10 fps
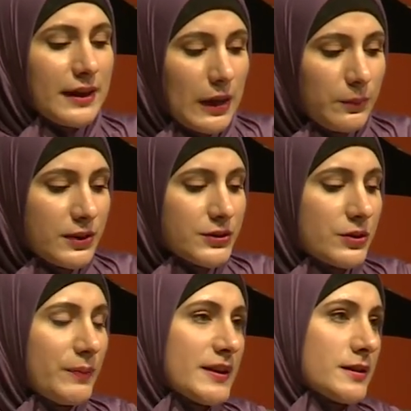the
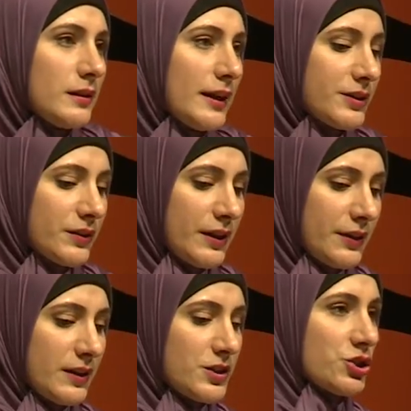amplitude makes the lighter
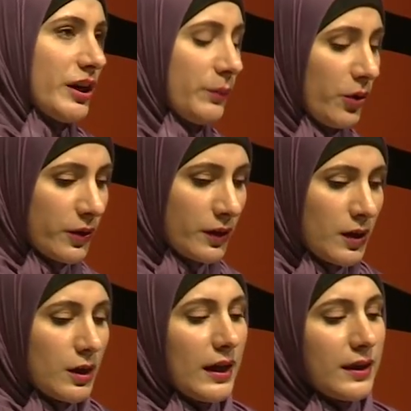areas shine more,
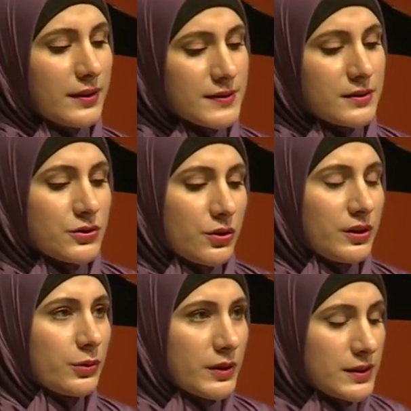and this in
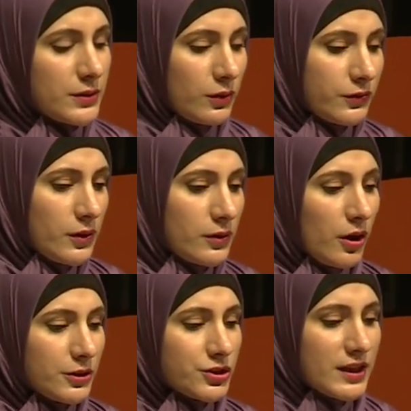turn increases the overall
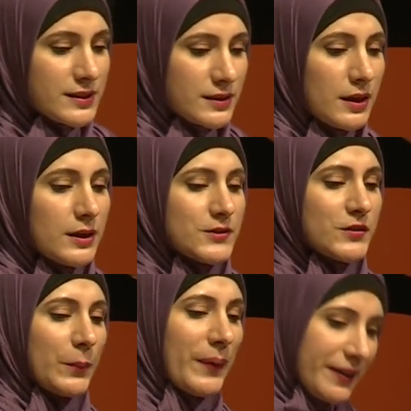contrast.
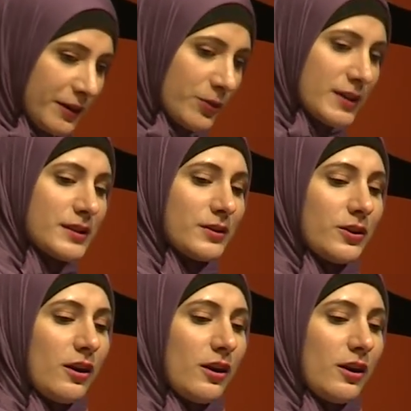So by increasing the